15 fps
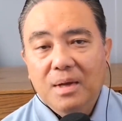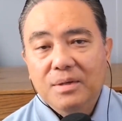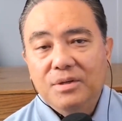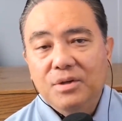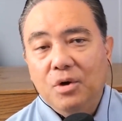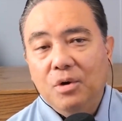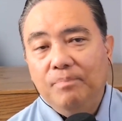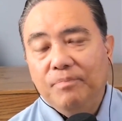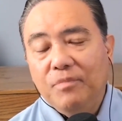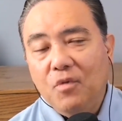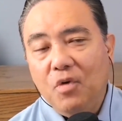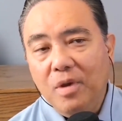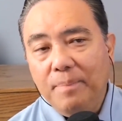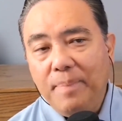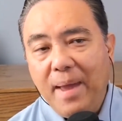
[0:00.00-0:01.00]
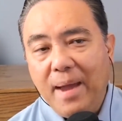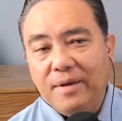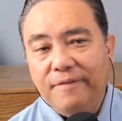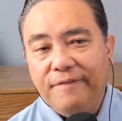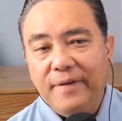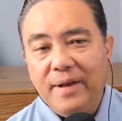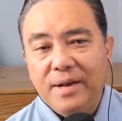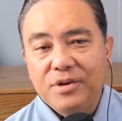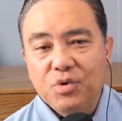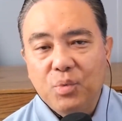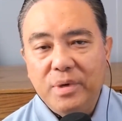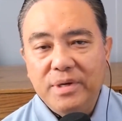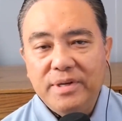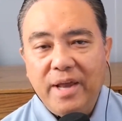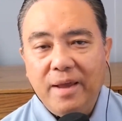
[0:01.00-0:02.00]
So, going back to financial
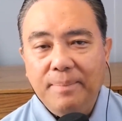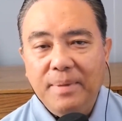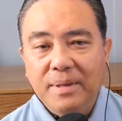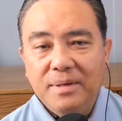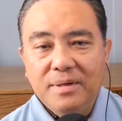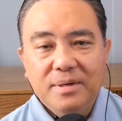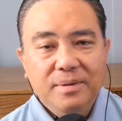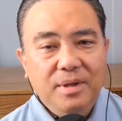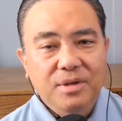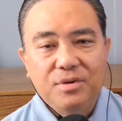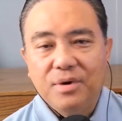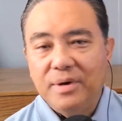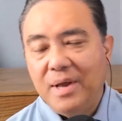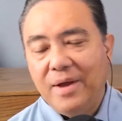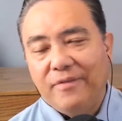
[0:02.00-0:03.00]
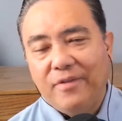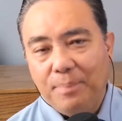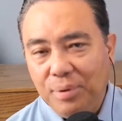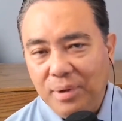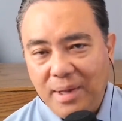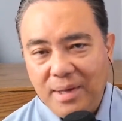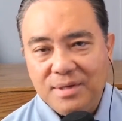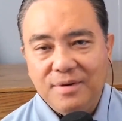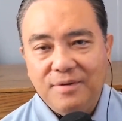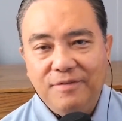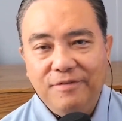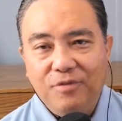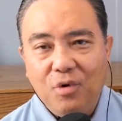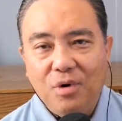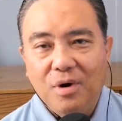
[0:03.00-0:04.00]
restatements, these are never pleasant
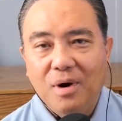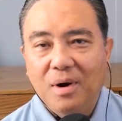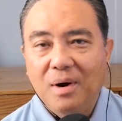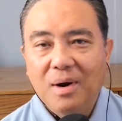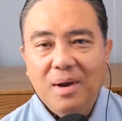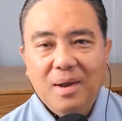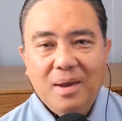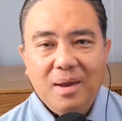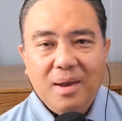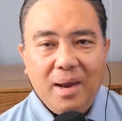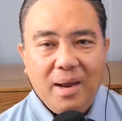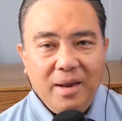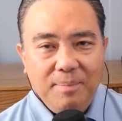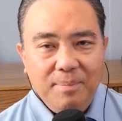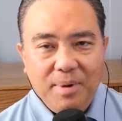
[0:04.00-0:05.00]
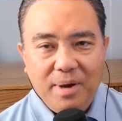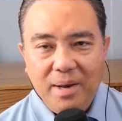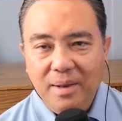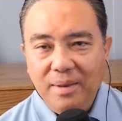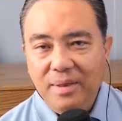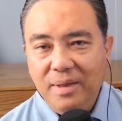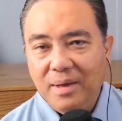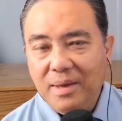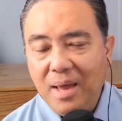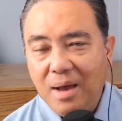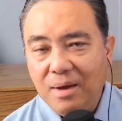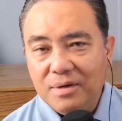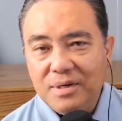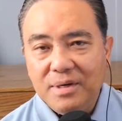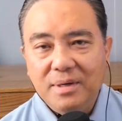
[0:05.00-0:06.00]
for anybody, the
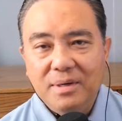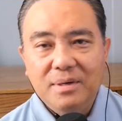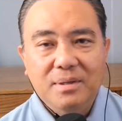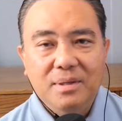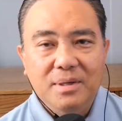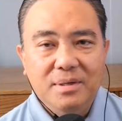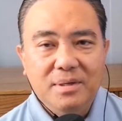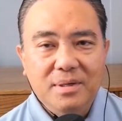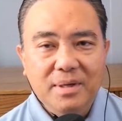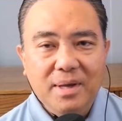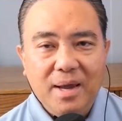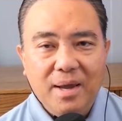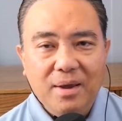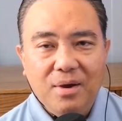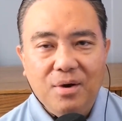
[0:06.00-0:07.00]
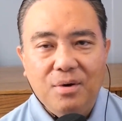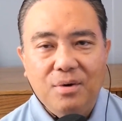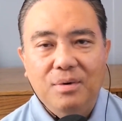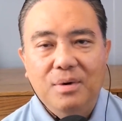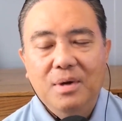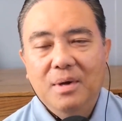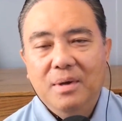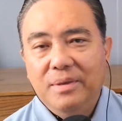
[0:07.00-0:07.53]
accountant, the CAO,